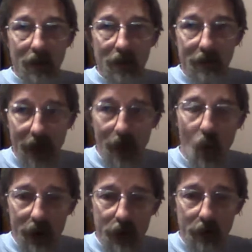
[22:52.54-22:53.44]
They
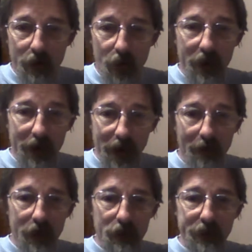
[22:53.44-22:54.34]
want you putting
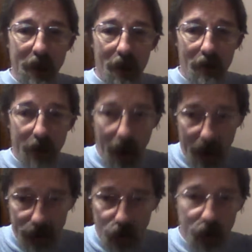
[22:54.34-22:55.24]
chemicals down
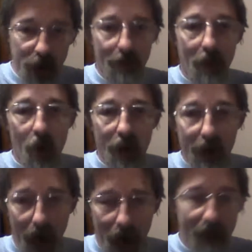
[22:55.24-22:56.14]
and
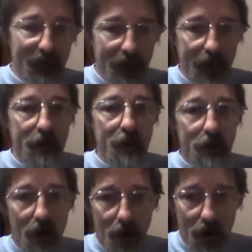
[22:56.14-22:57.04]
GMOing everything in
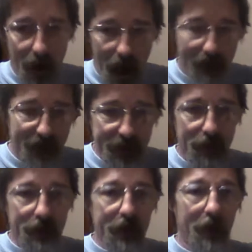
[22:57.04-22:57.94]
your yard every
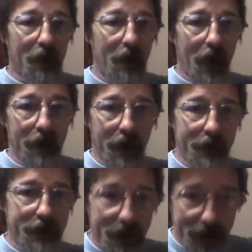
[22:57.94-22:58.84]
single year, and
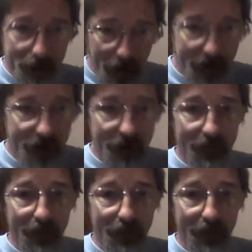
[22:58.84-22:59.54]
it's expensive.